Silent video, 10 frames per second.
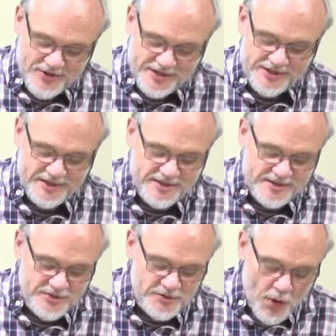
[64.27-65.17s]

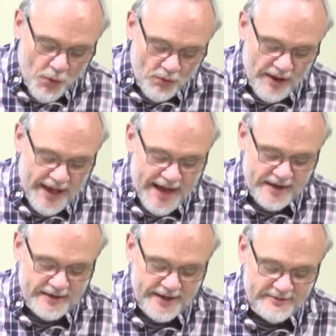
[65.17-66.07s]
Christians who don't
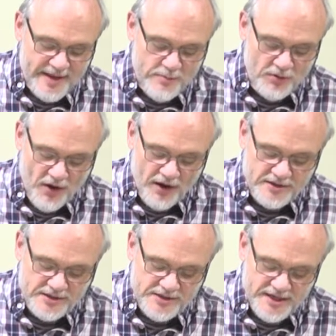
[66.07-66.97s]
act like they
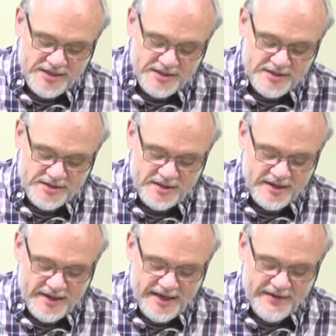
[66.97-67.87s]
belong to Jesus.
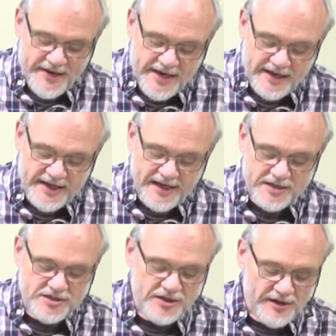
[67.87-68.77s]
If he can get
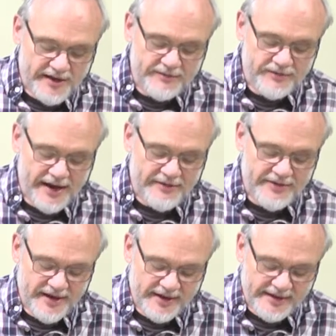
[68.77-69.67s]
us to live like
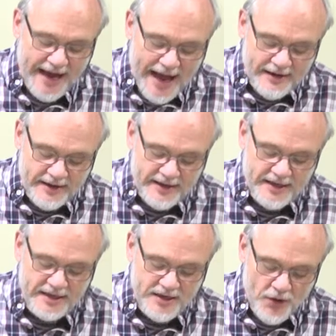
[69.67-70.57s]
the ungodly,
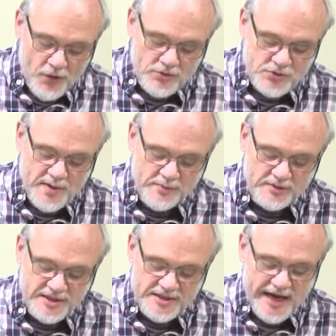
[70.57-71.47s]
he knows we
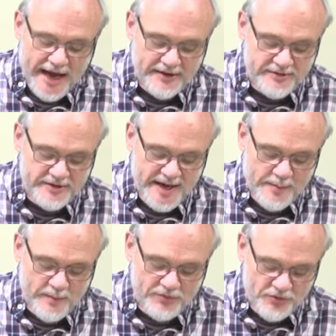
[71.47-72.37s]
will dishonor the
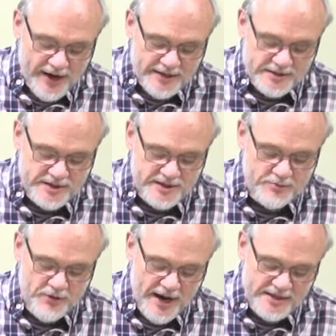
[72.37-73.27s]
name of Christ in
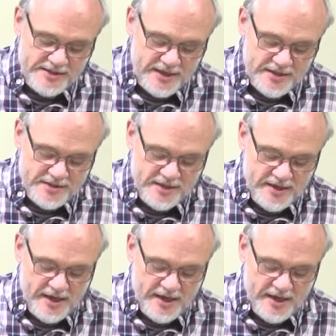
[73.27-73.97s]
the process.